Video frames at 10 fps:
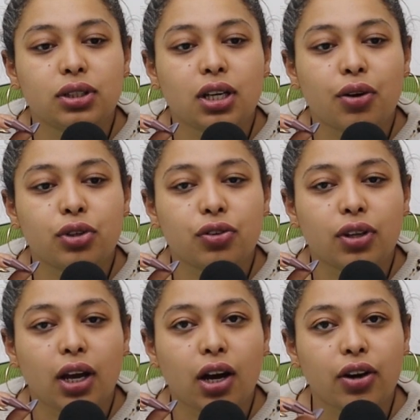get rid of
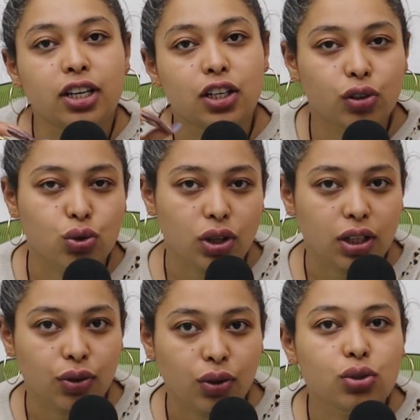the hair
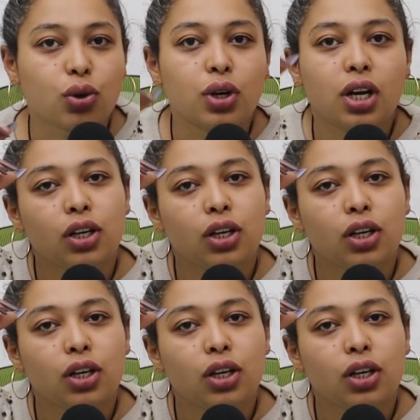individually, So